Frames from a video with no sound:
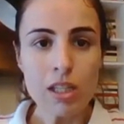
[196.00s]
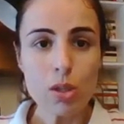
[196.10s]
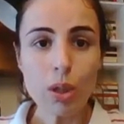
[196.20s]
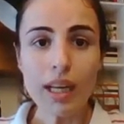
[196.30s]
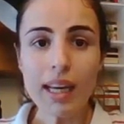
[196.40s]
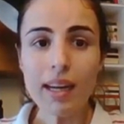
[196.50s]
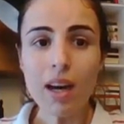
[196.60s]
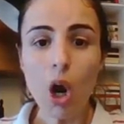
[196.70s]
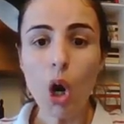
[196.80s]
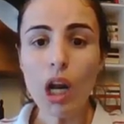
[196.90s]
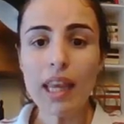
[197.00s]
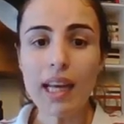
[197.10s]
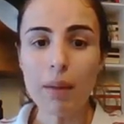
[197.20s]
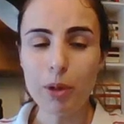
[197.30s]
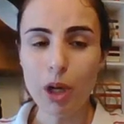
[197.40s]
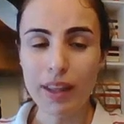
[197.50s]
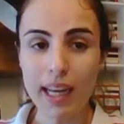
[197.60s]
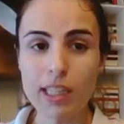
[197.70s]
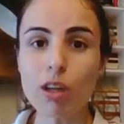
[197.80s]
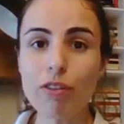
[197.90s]
So here all the
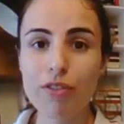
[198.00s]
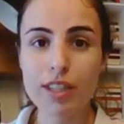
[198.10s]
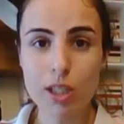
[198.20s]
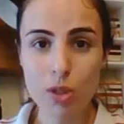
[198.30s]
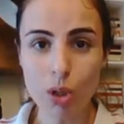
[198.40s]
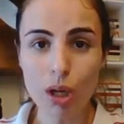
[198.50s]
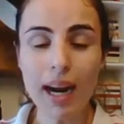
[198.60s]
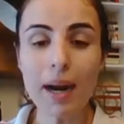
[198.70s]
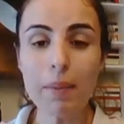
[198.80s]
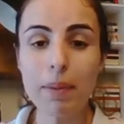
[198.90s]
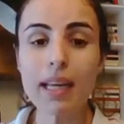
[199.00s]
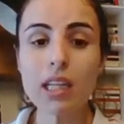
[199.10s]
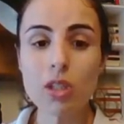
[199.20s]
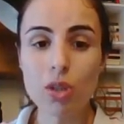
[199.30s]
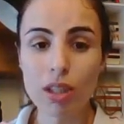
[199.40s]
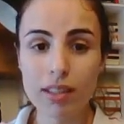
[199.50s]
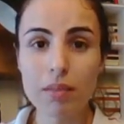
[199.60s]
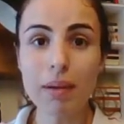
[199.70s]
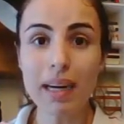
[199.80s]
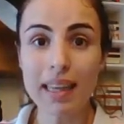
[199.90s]
products of this store are being
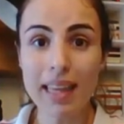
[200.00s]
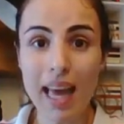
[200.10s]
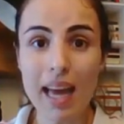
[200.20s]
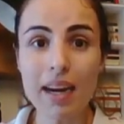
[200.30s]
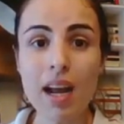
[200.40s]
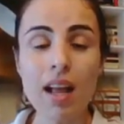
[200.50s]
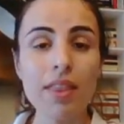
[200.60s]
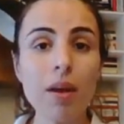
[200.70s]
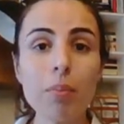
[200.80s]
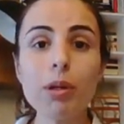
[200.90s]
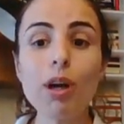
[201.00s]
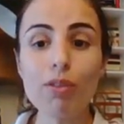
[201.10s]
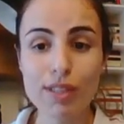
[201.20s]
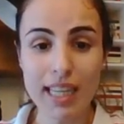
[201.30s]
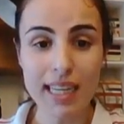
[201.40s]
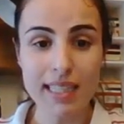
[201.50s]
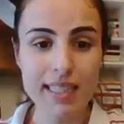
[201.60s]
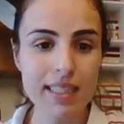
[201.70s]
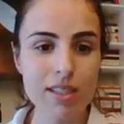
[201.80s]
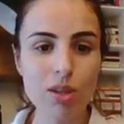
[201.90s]
sorted by their number of sales.
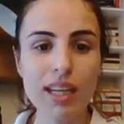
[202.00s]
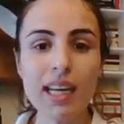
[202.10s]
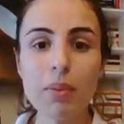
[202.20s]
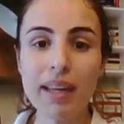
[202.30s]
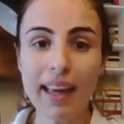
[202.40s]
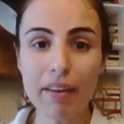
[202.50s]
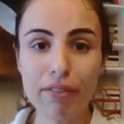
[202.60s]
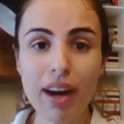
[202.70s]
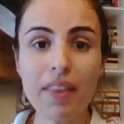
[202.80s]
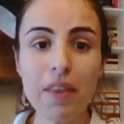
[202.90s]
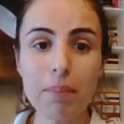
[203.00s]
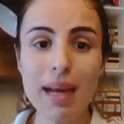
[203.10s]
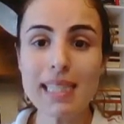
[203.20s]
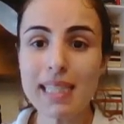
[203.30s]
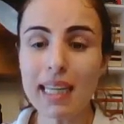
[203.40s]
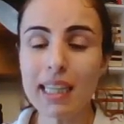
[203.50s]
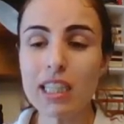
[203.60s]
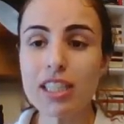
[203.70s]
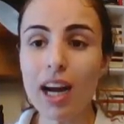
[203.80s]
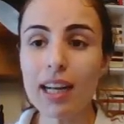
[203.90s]
So here we can find the best
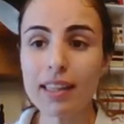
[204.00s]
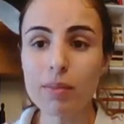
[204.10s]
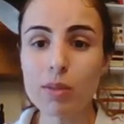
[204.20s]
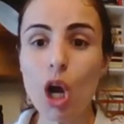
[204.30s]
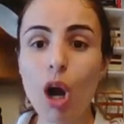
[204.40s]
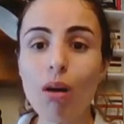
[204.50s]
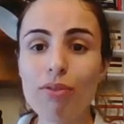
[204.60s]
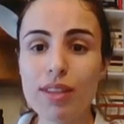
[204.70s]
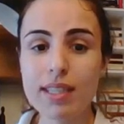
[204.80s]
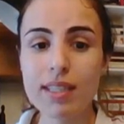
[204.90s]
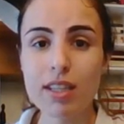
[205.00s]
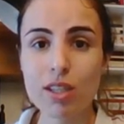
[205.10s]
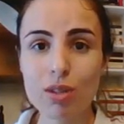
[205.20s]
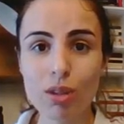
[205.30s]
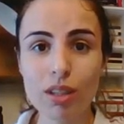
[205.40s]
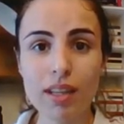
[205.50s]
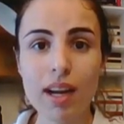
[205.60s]
sellers items of this store.